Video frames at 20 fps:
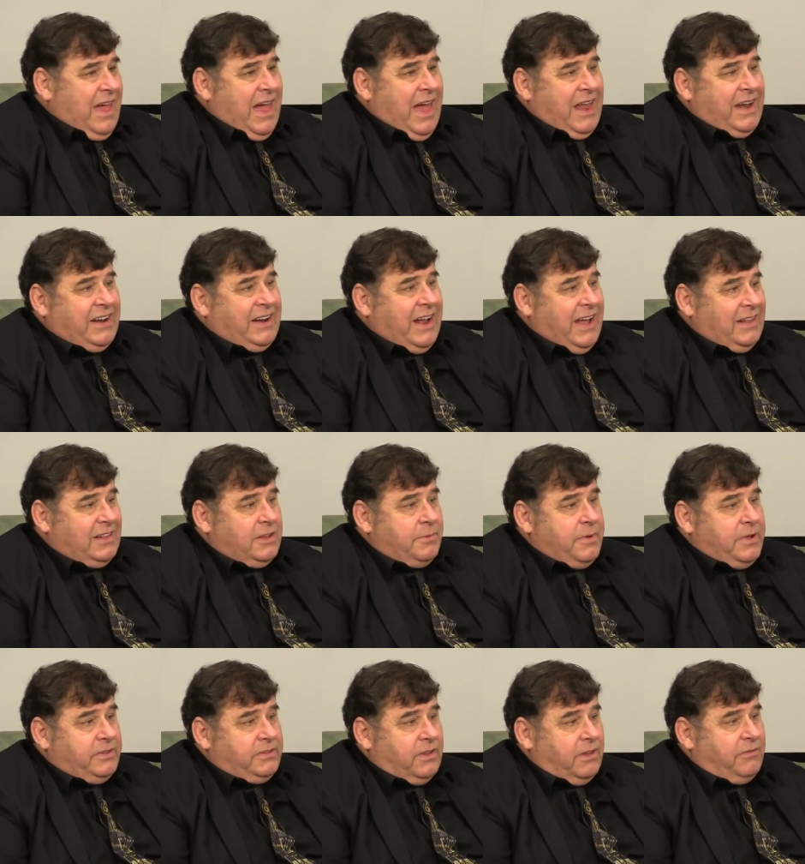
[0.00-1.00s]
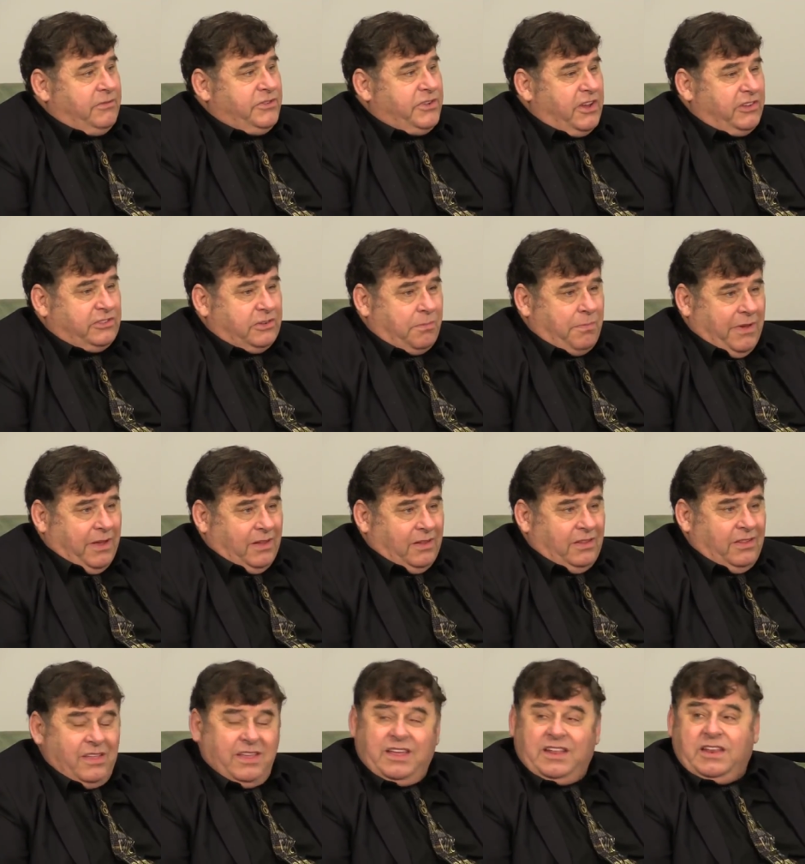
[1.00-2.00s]
and an element of
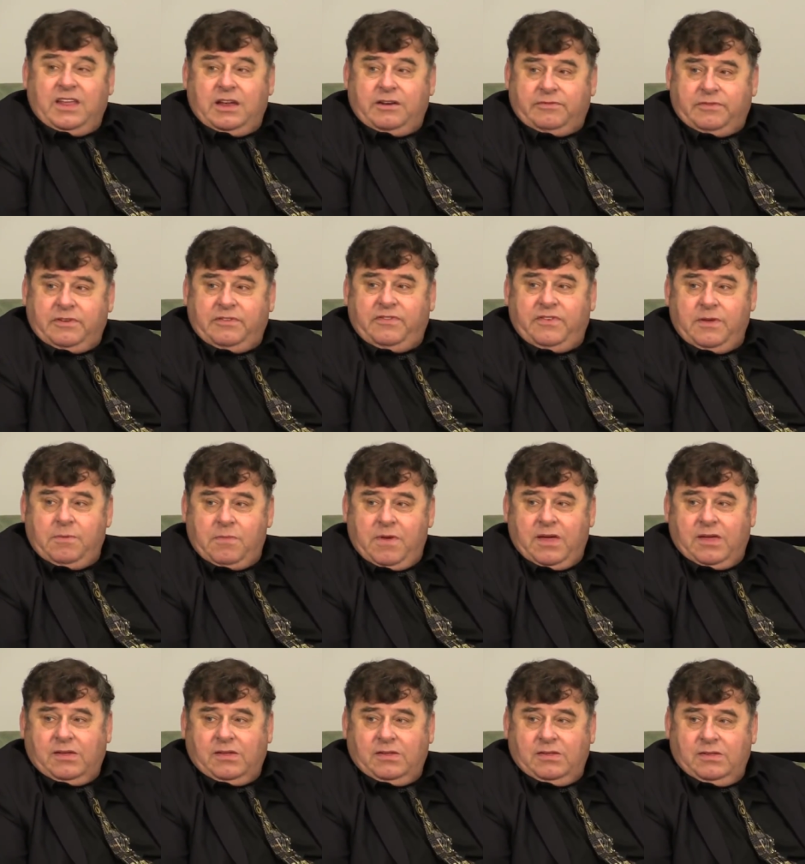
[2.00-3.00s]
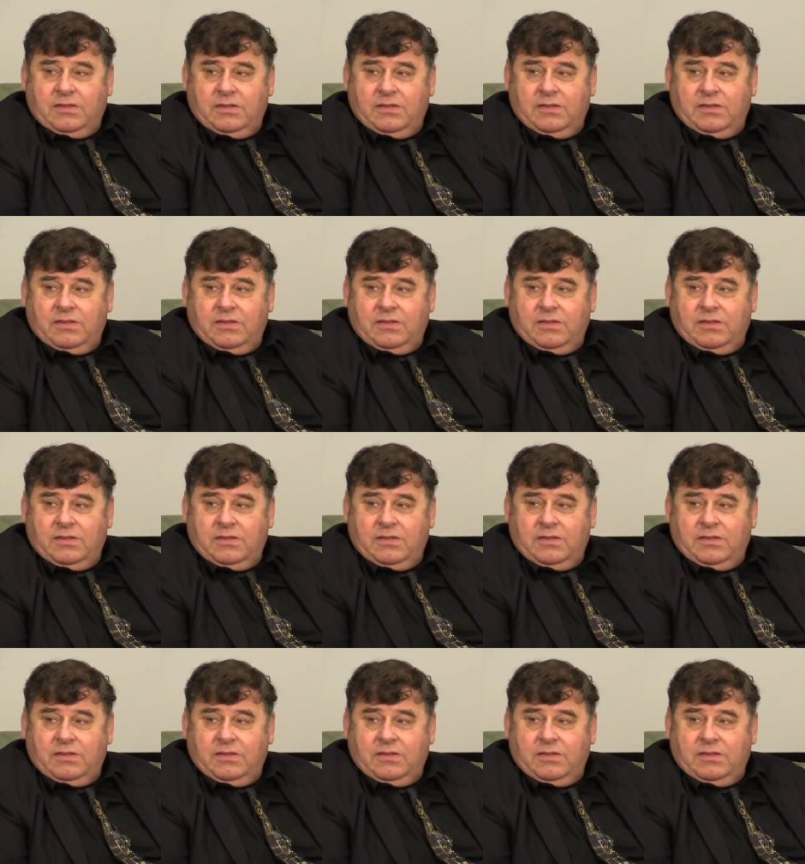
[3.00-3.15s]
Jezebel in every female.